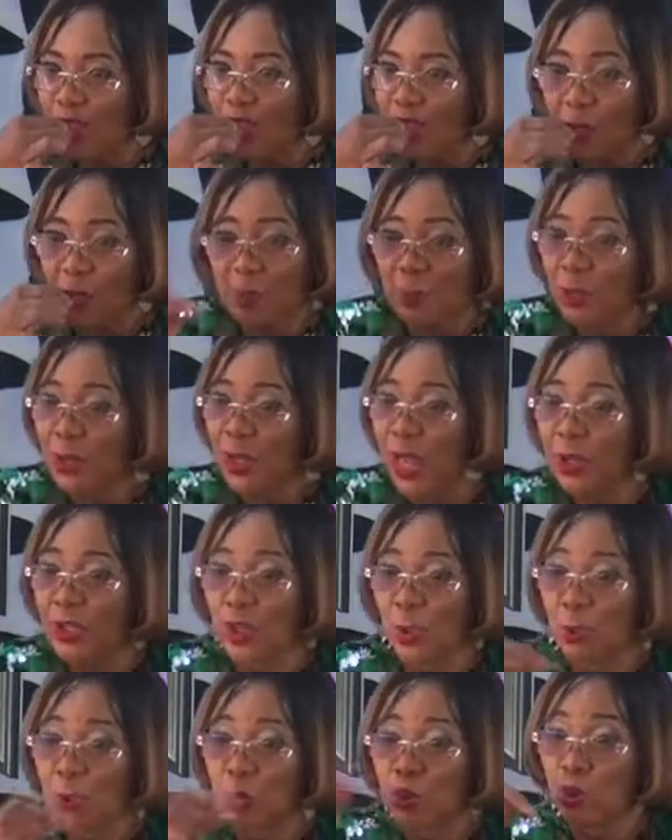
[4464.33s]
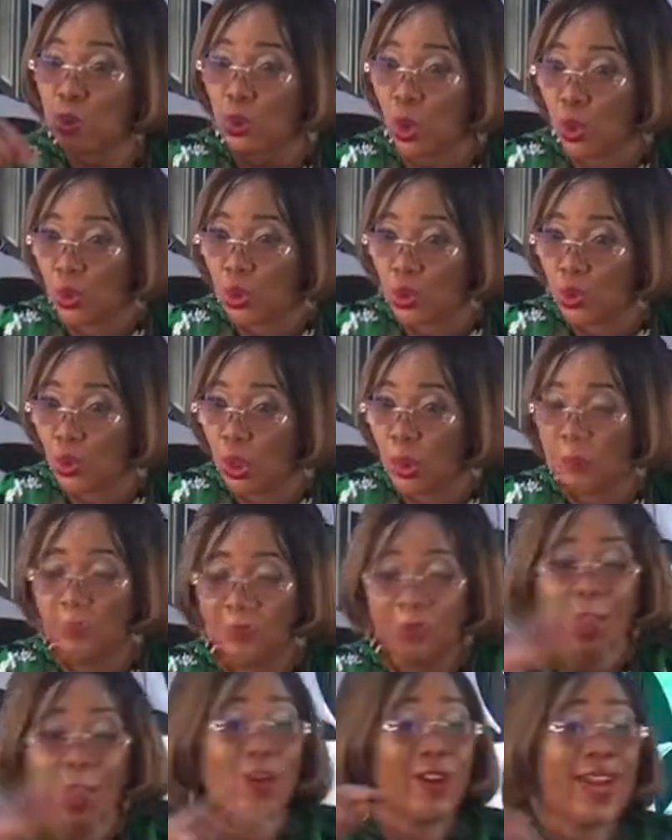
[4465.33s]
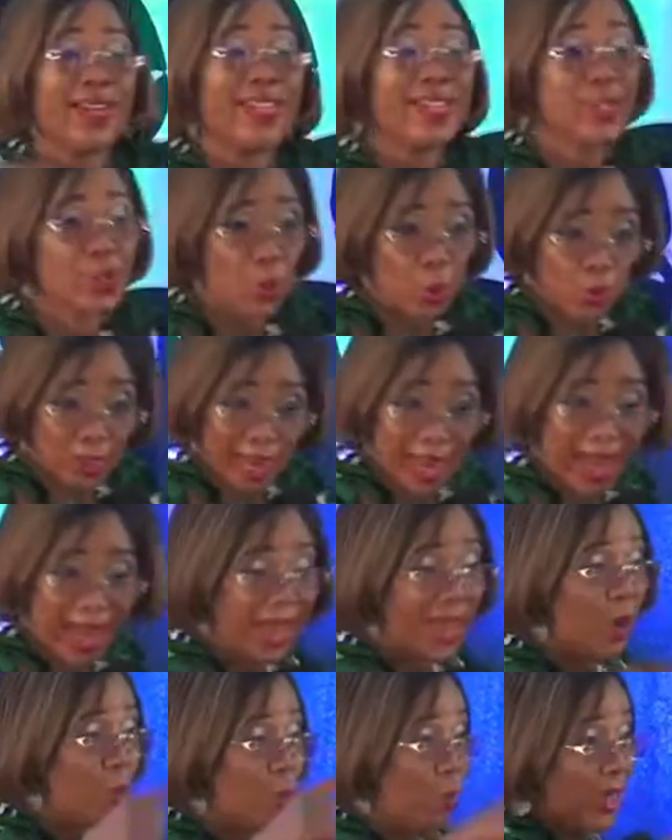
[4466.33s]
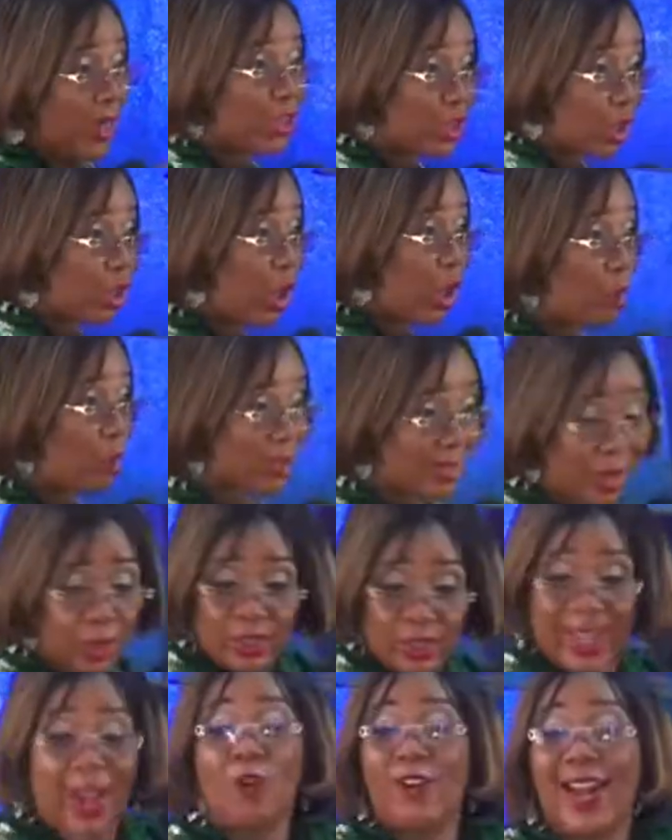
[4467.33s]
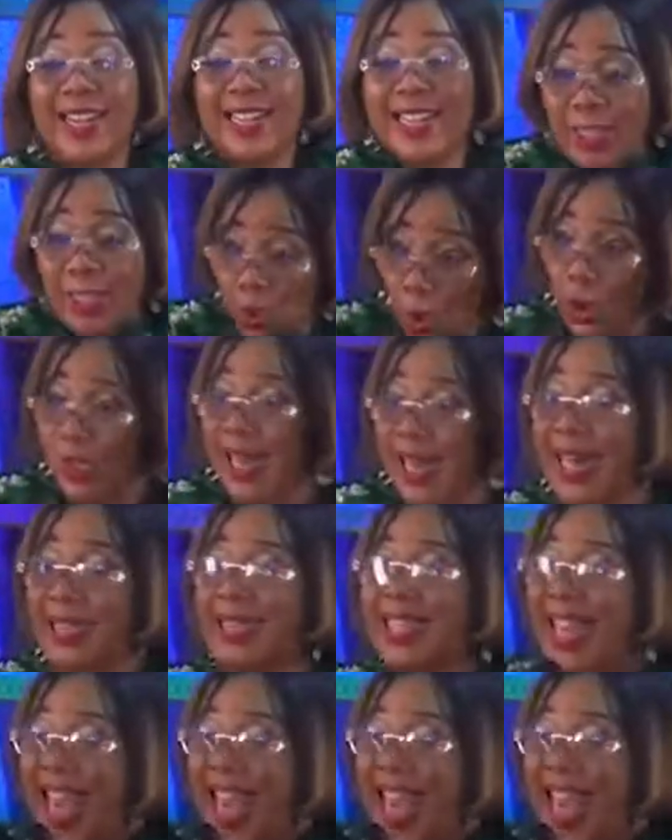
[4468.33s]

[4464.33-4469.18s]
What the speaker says: The people you are not supposed to talk to, they already told her. When she comes out, they already told her the